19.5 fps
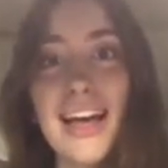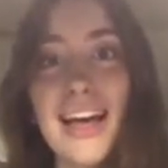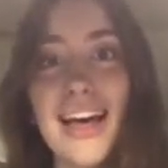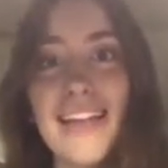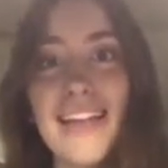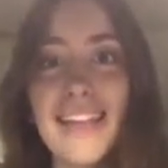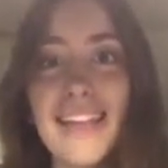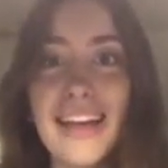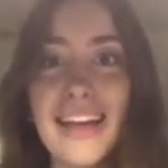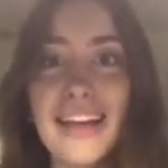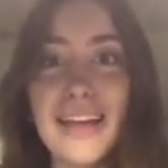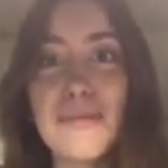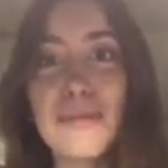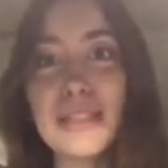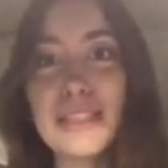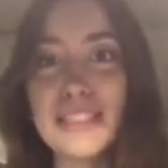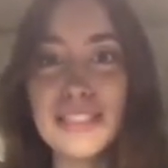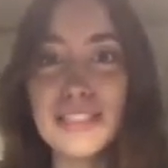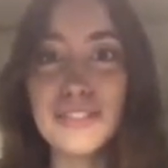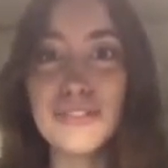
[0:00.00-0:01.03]
And then I
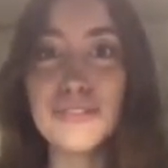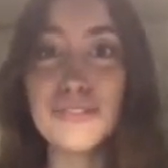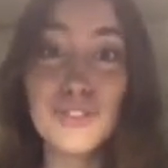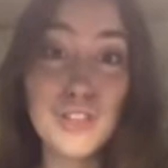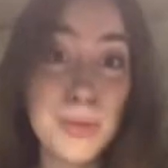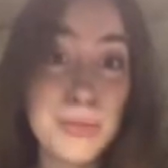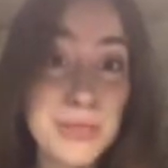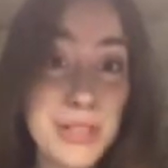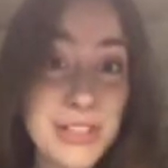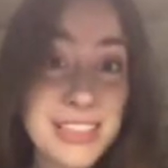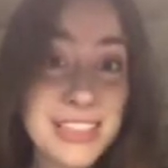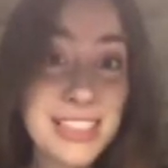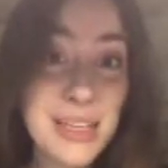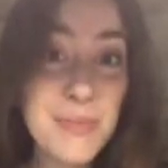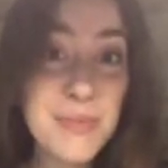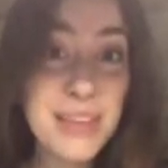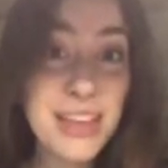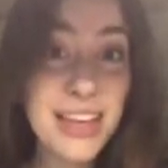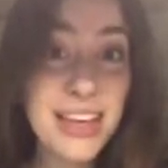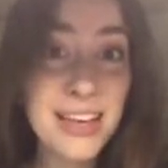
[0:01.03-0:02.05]
must have tripped on
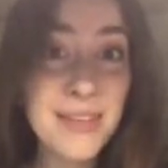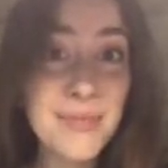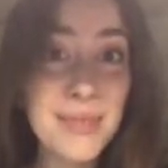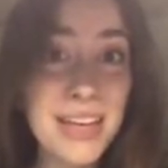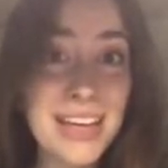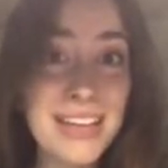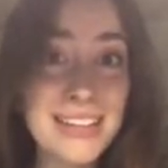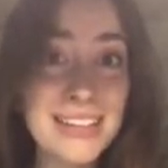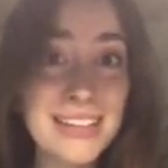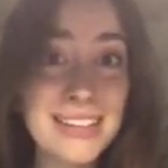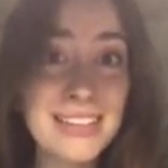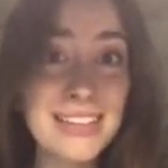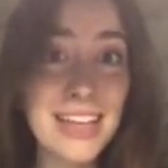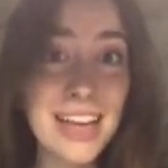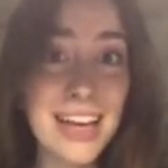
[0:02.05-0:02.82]
something because